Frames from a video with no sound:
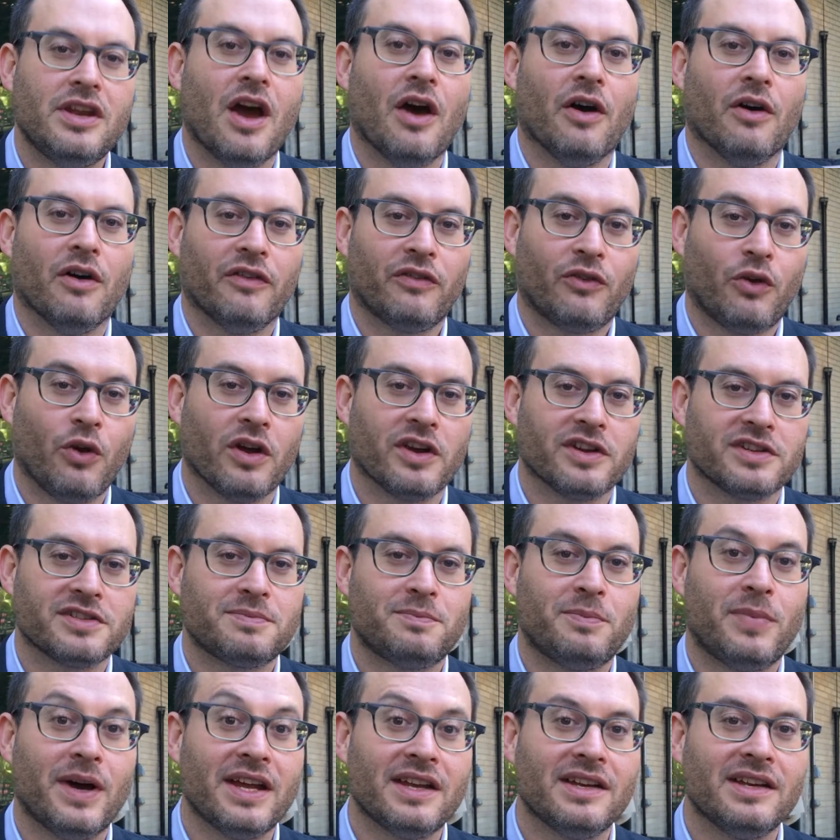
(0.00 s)
No, of
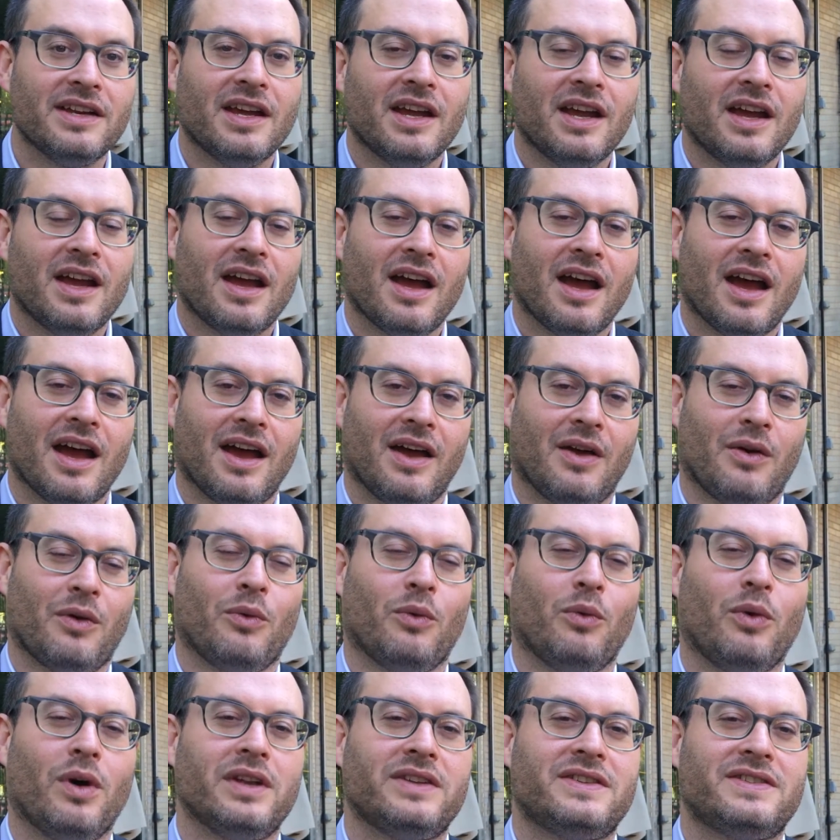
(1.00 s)
course, but
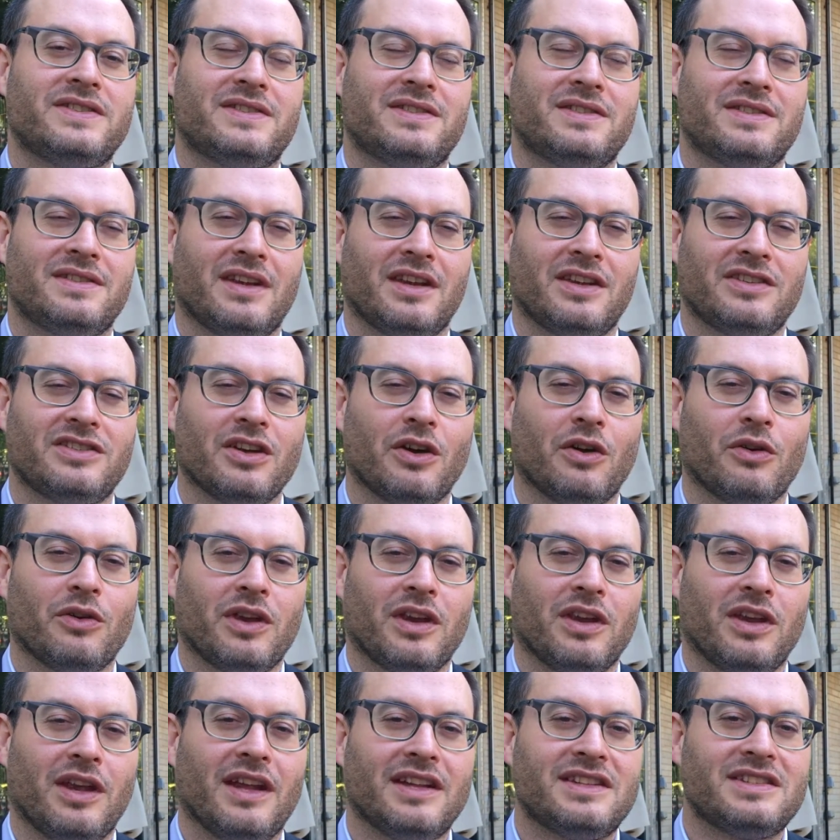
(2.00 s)

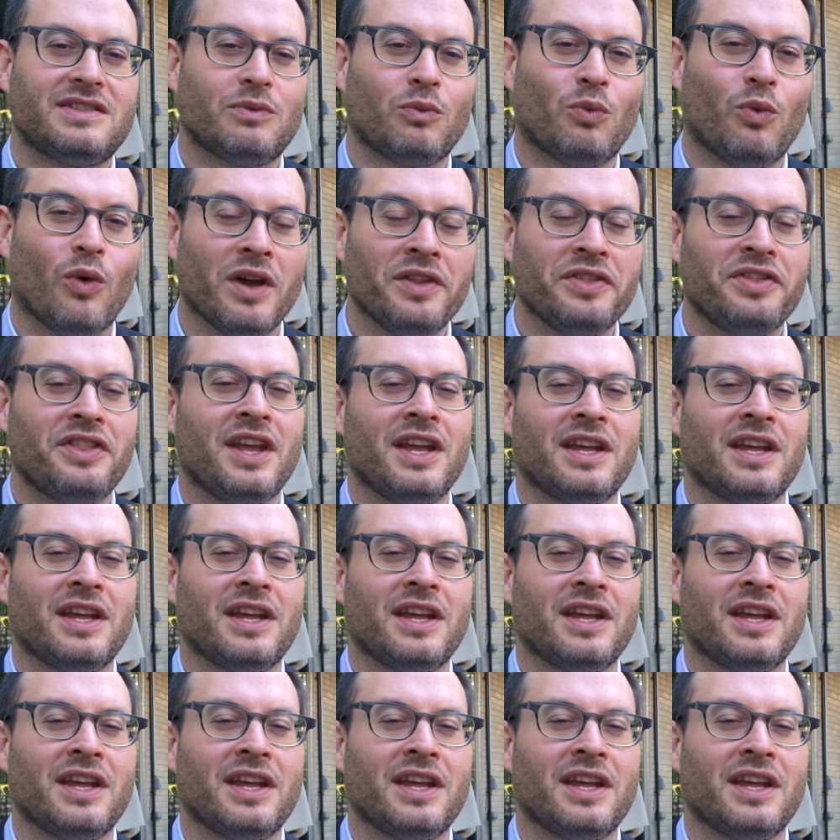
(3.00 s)
it's one